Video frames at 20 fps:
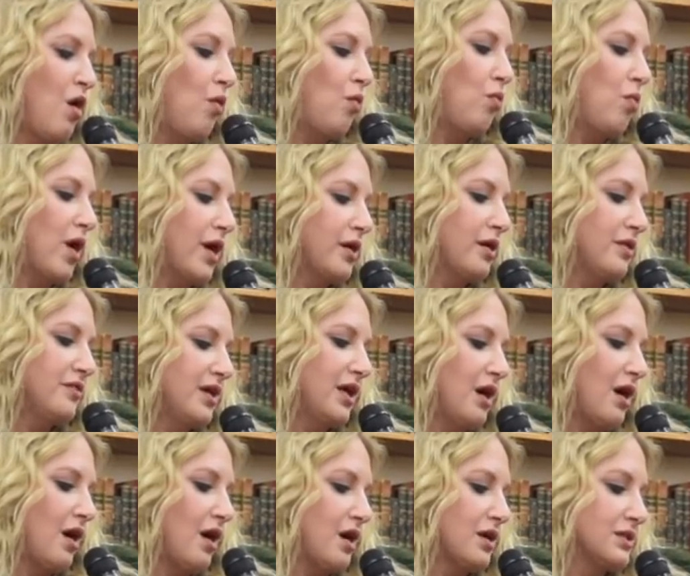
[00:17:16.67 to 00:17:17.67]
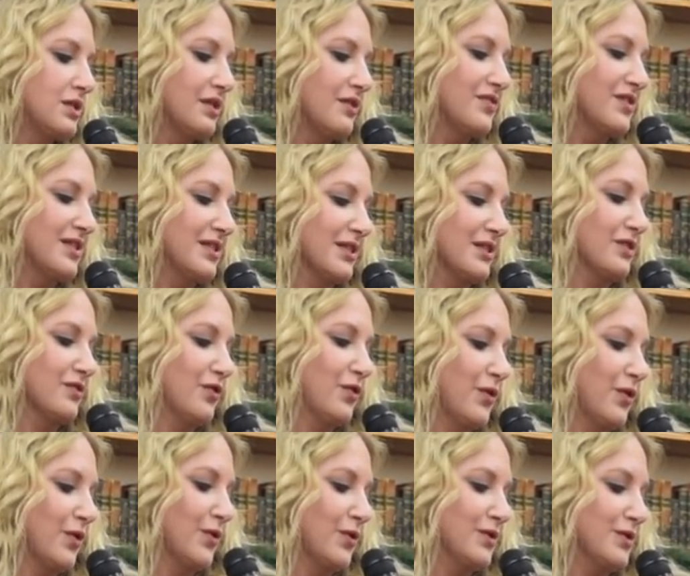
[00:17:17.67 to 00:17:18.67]
What are the odds of a Six of
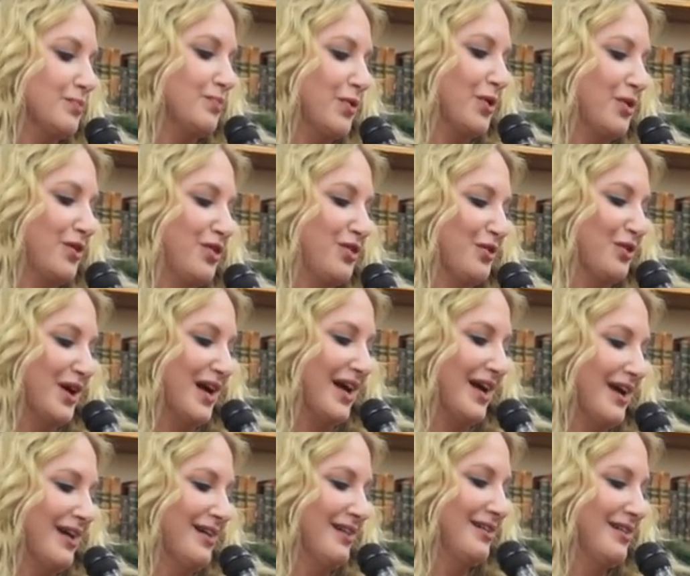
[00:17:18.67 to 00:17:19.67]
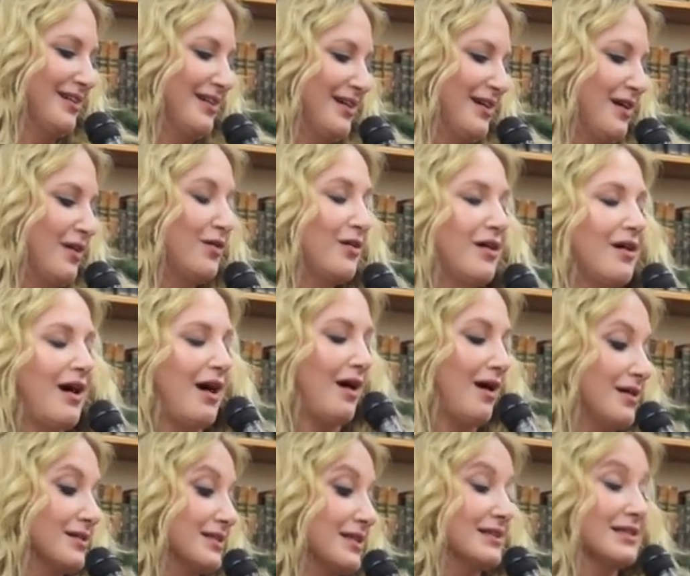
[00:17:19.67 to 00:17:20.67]
Crows book 3?
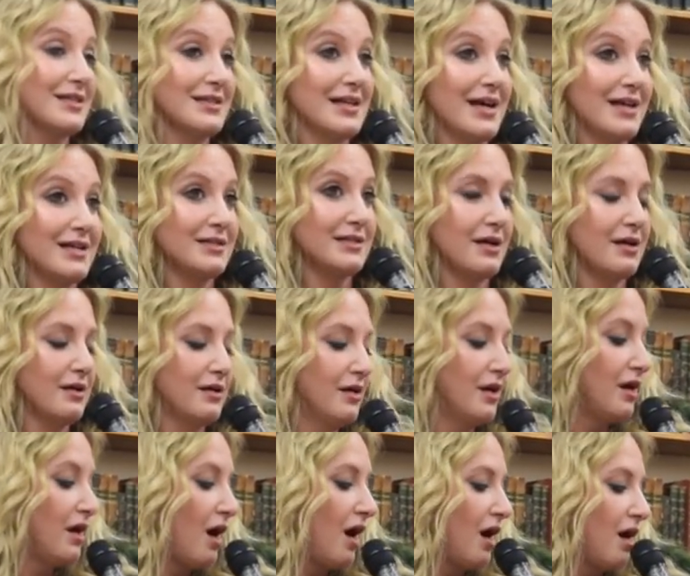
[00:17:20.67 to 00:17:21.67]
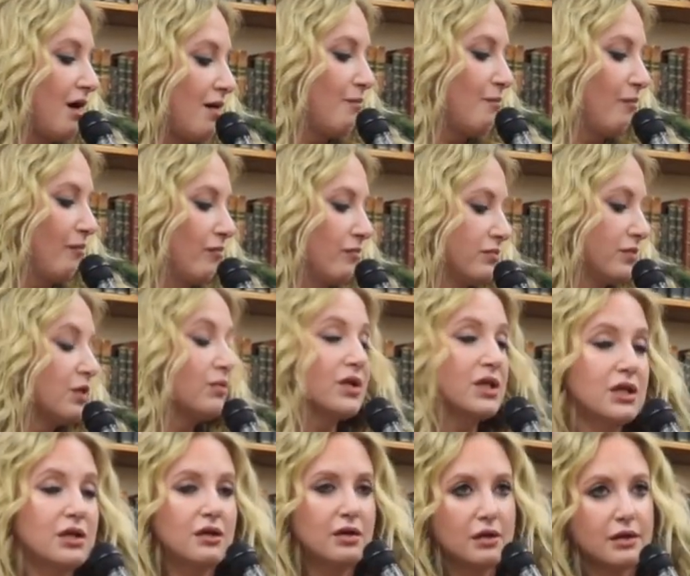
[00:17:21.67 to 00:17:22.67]
Says Alexa. They're
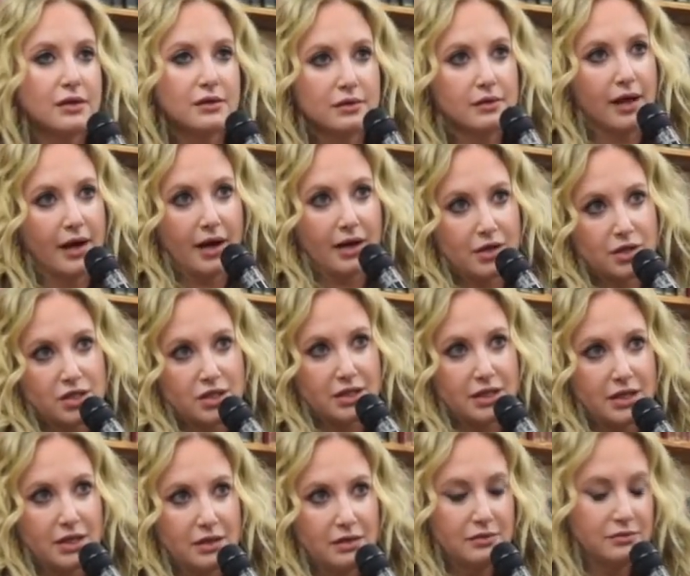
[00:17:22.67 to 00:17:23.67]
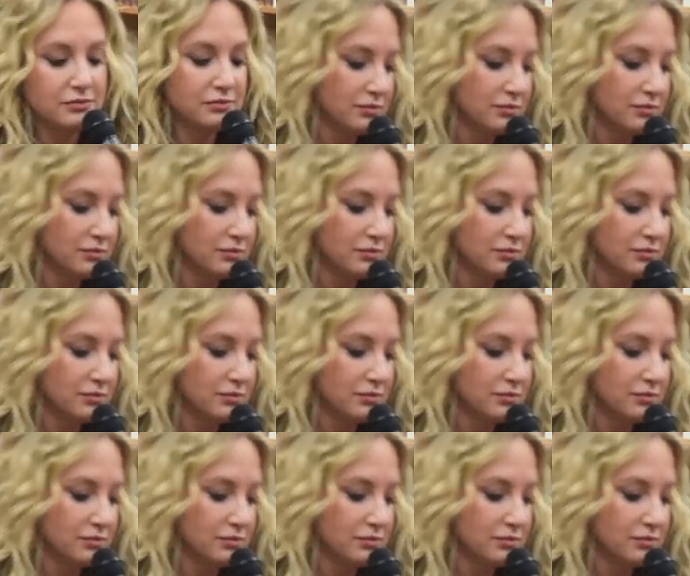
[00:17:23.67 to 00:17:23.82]
really good, actually.